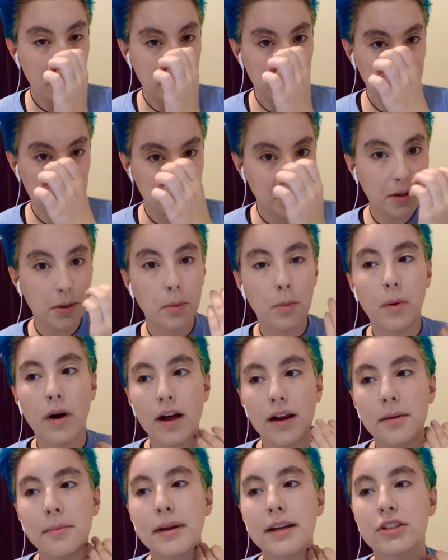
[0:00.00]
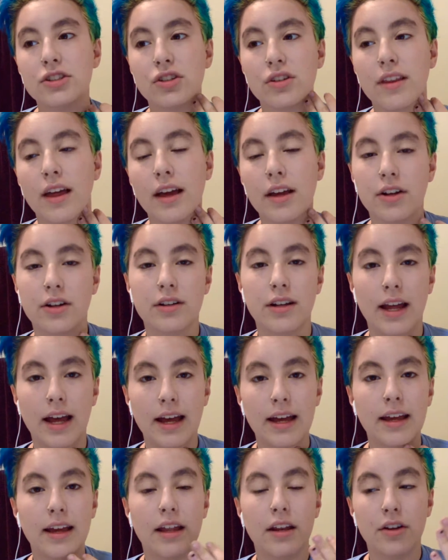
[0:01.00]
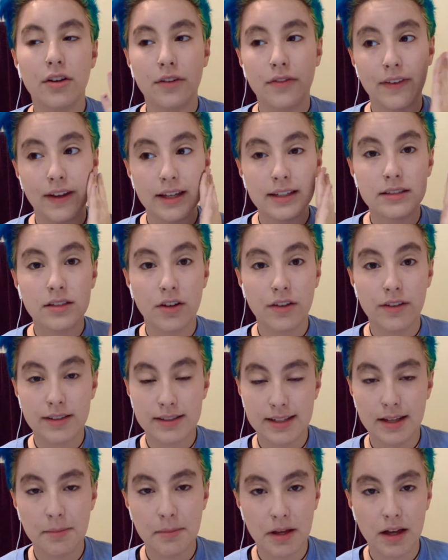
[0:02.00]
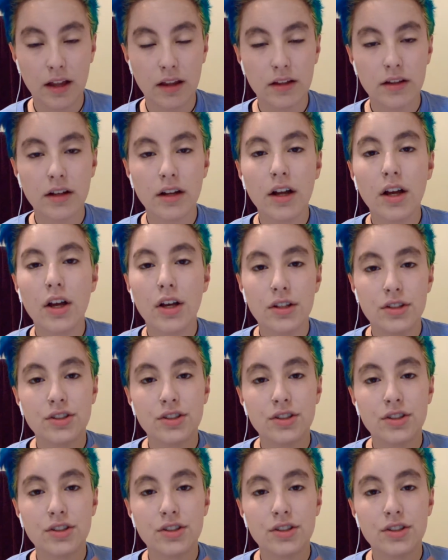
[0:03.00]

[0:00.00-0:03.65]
you're going to want to make sure that your neck and your face are the same color.